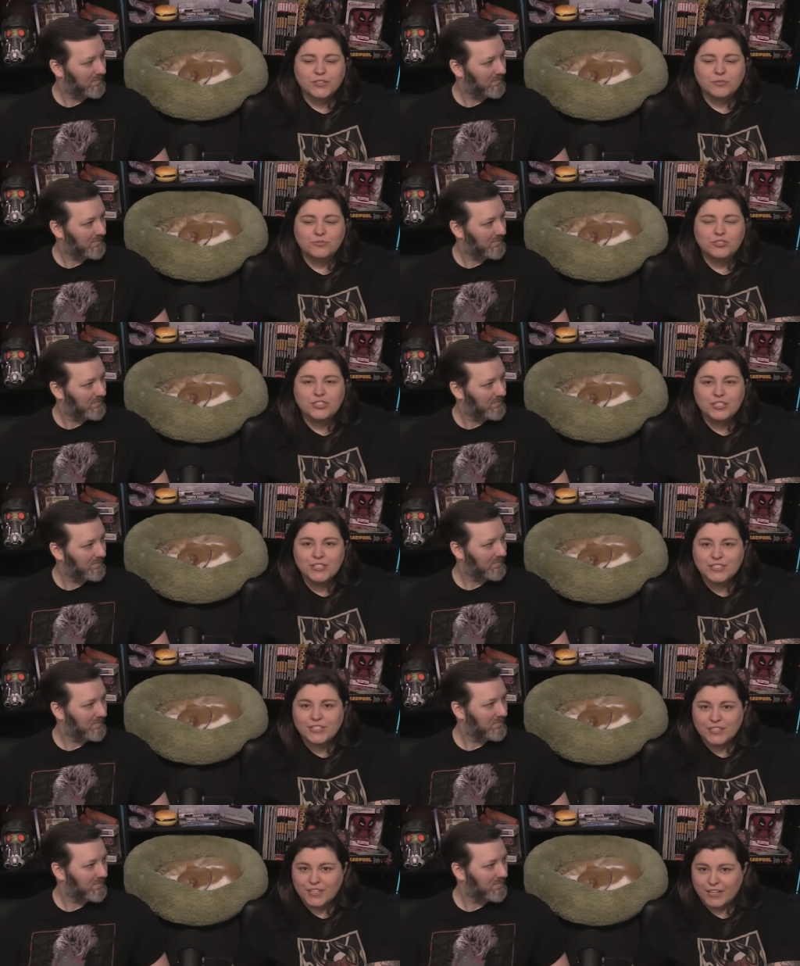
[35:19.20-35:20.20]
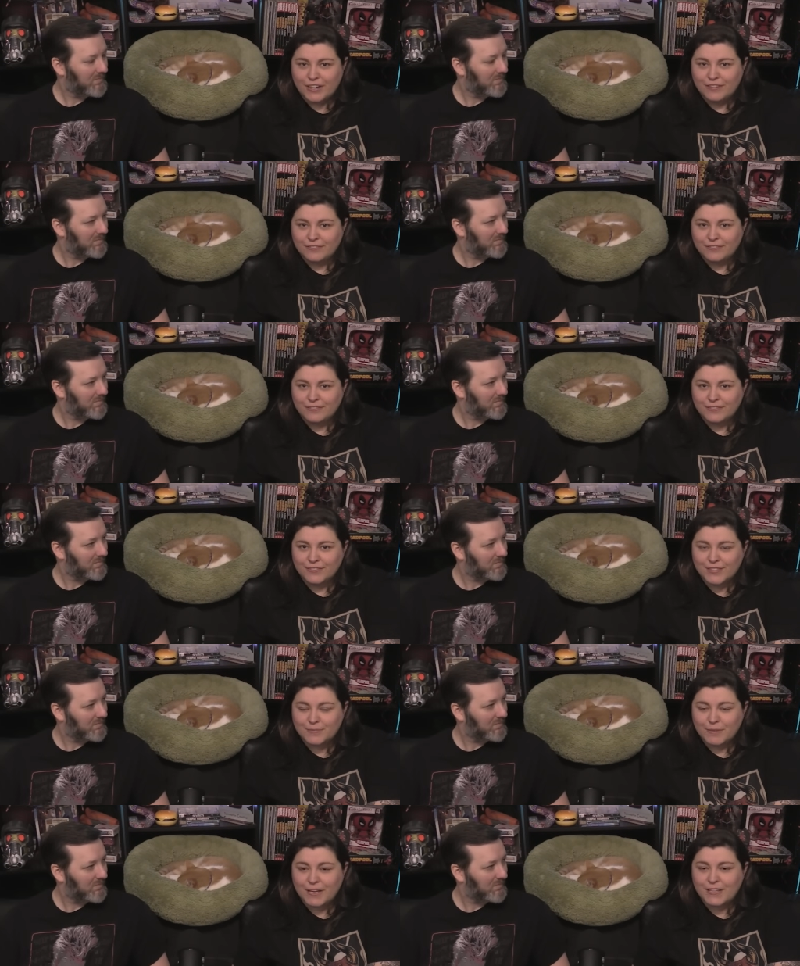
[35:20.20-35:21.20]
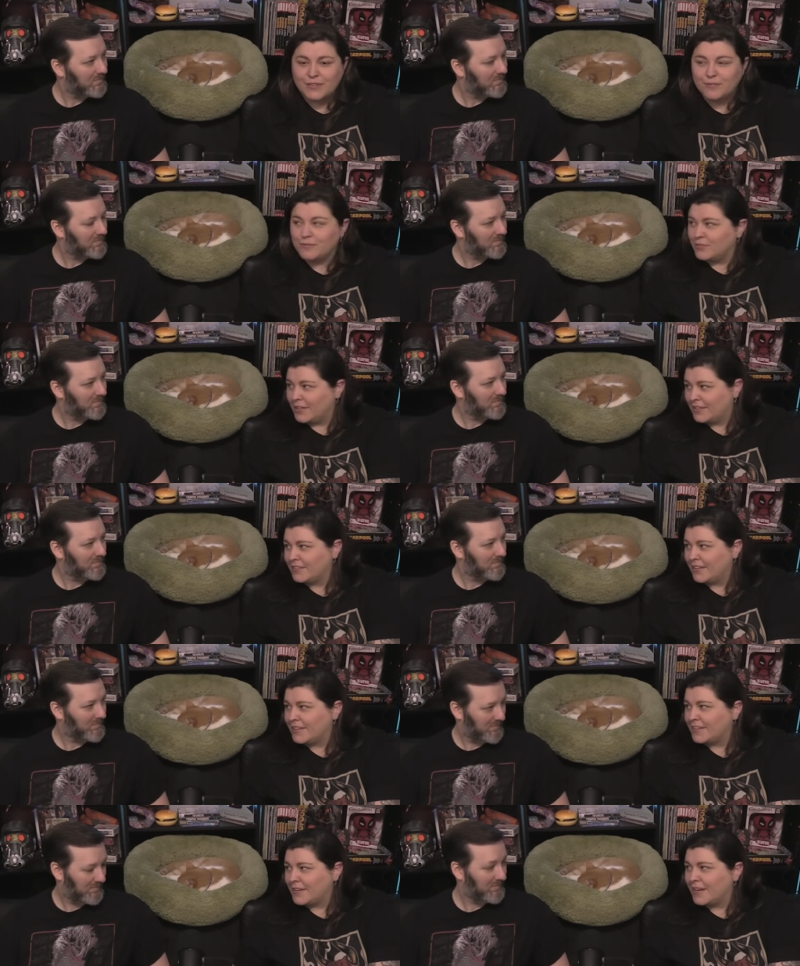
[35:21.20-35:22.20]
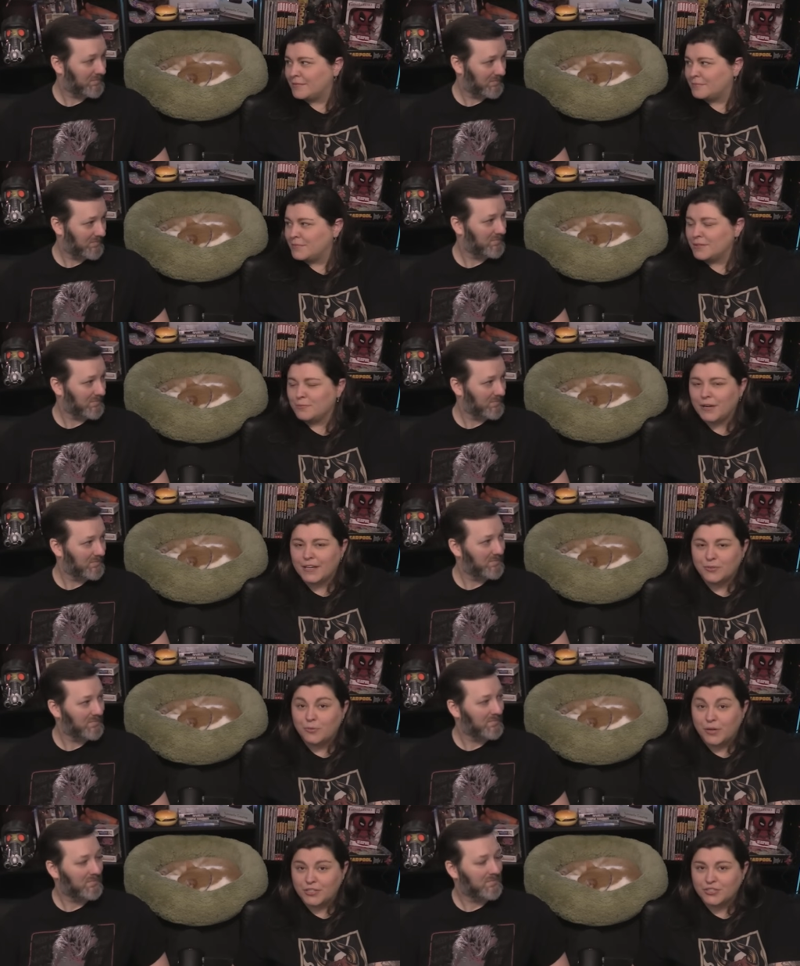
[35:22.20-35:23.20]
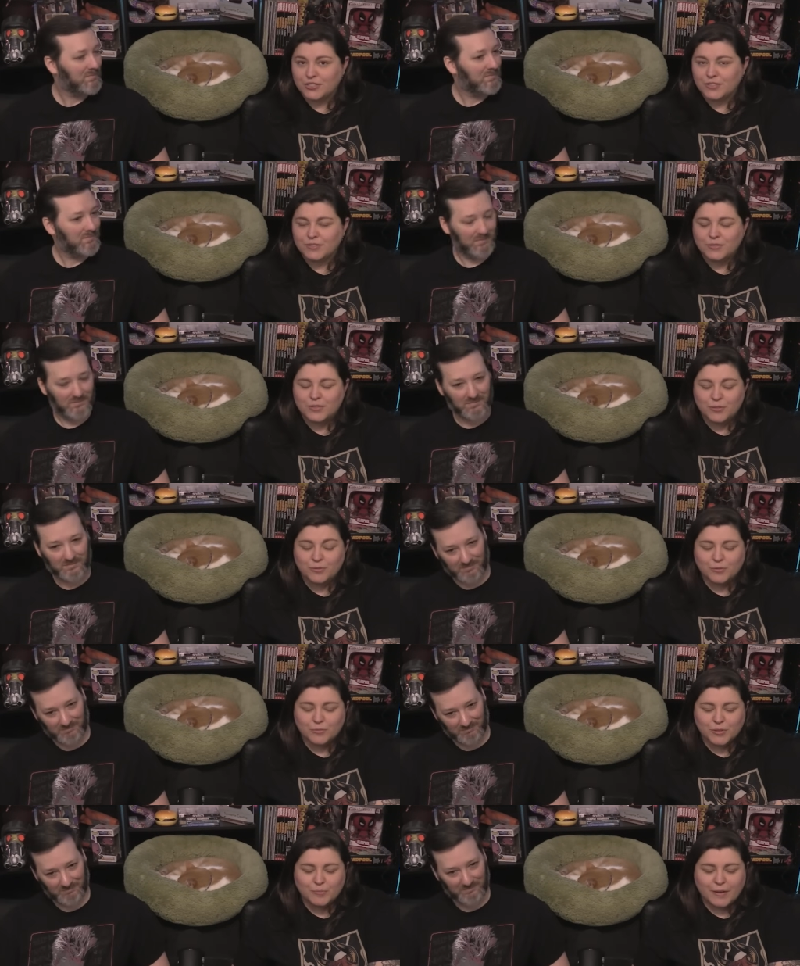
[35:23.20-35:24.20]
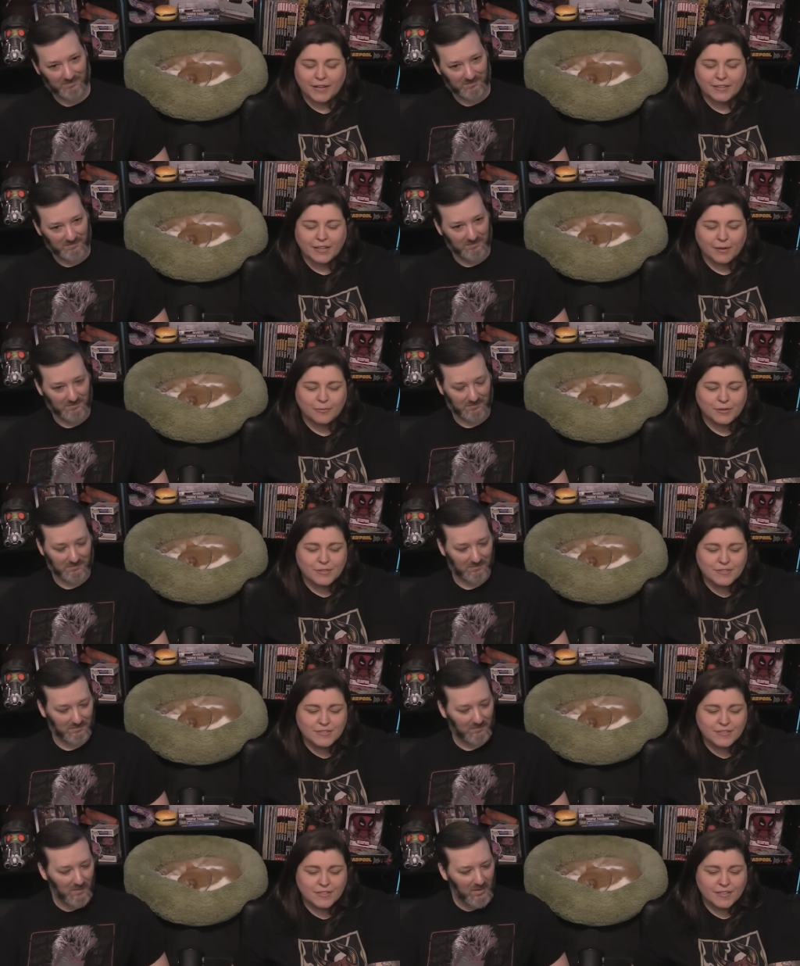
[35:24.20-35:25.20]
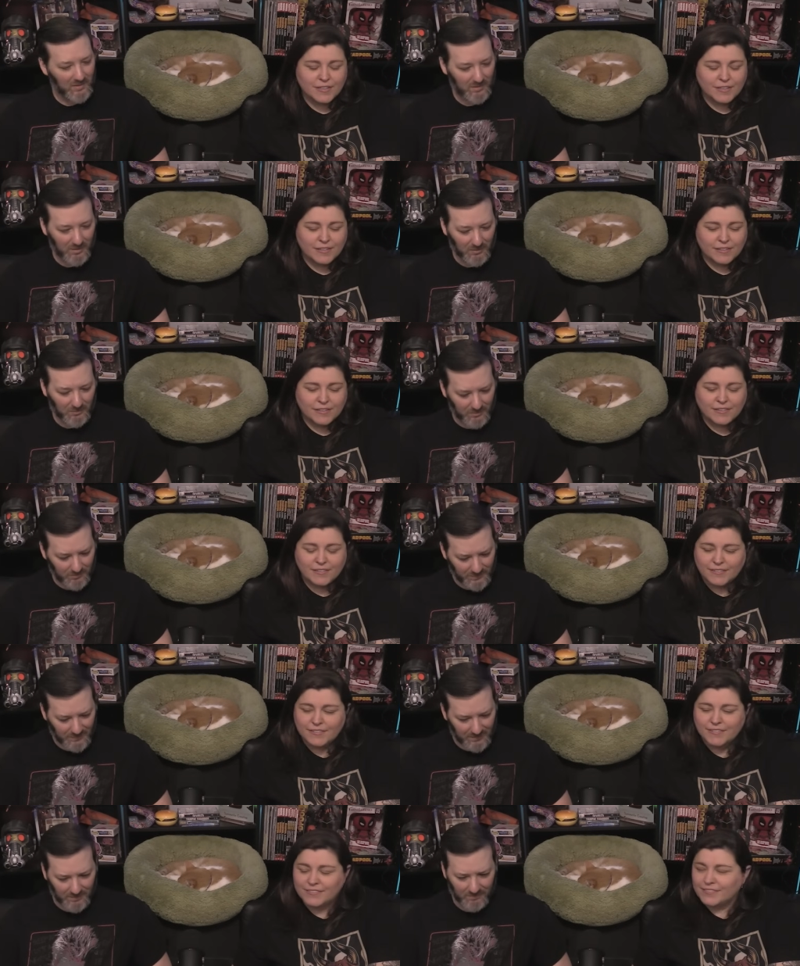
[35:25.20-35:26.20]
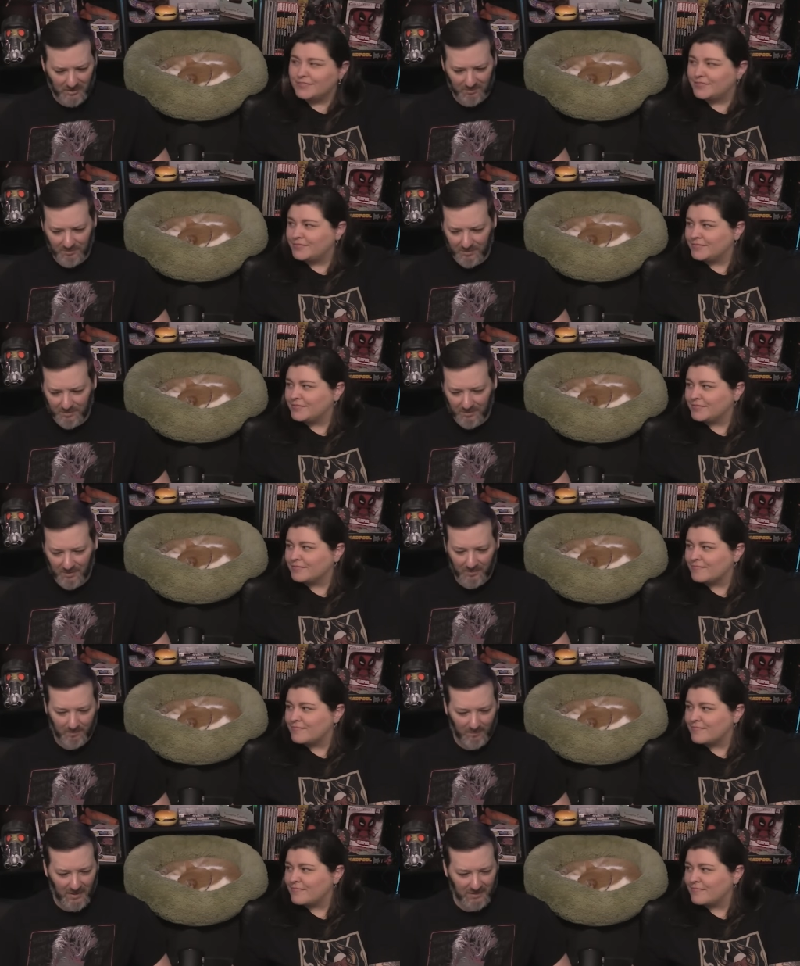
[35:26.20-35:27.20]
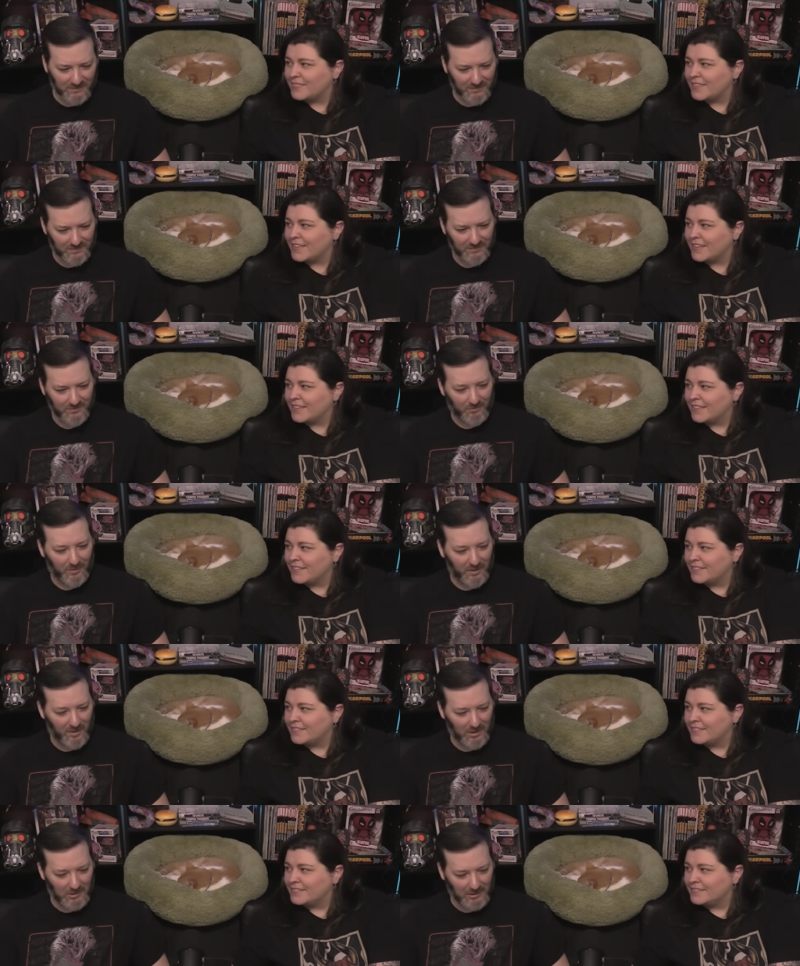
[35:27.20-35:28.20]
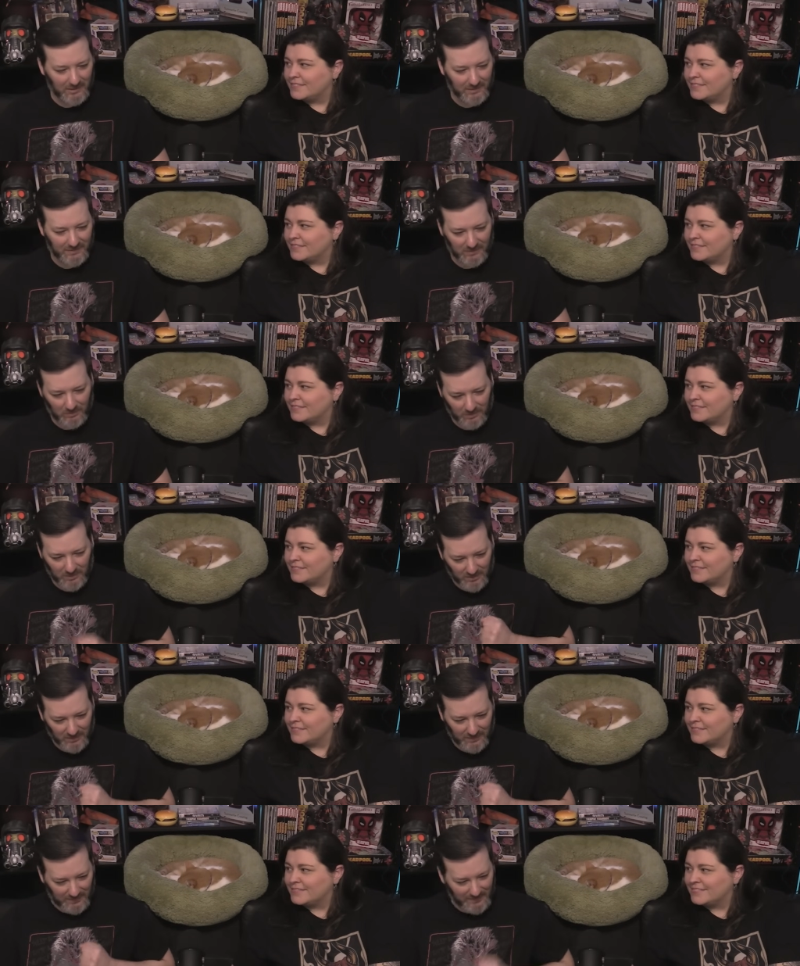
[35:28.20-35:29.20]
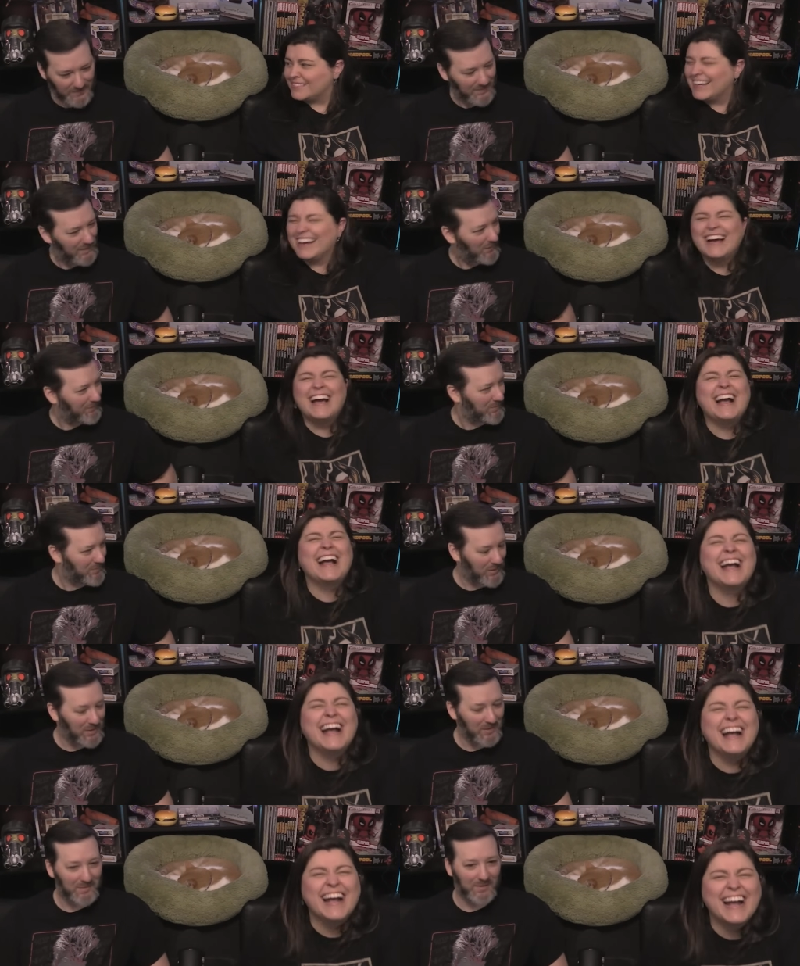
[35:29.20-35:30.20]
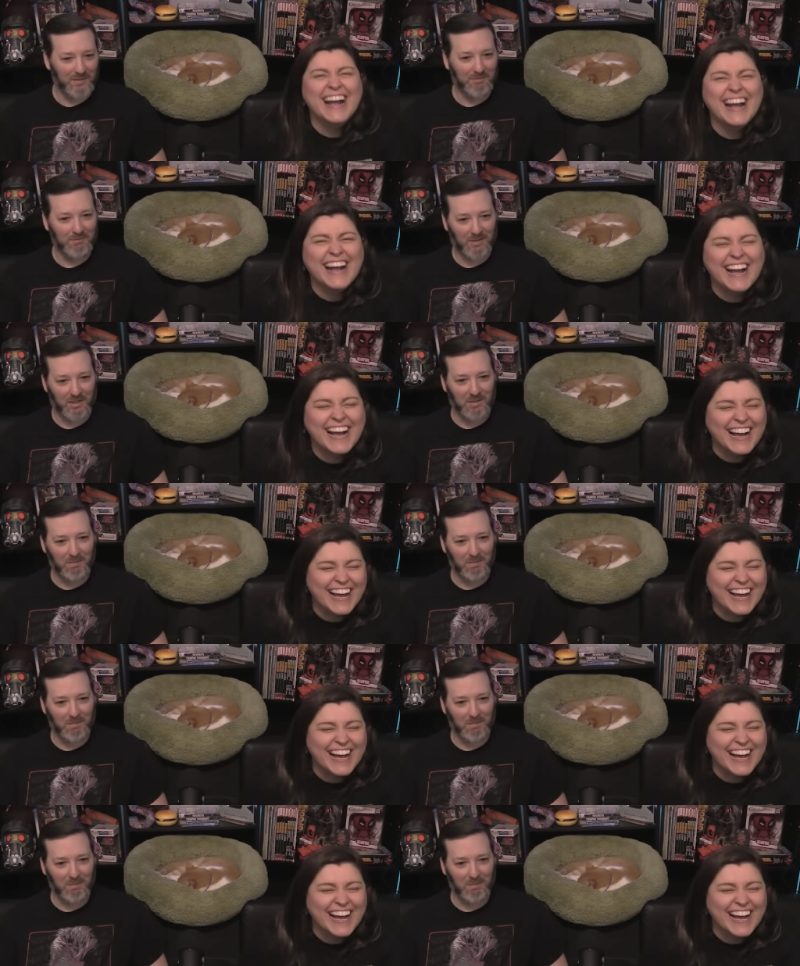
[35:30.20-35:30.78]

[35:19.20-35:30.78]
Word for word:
Speaker 1: you just enough to make you like like kind of midway question who the real bad guy was.
Speaker 2: Mm-hmm. Yeah, when you said that maybe Max is just a red herring, I was like, you saw the trail. and then you came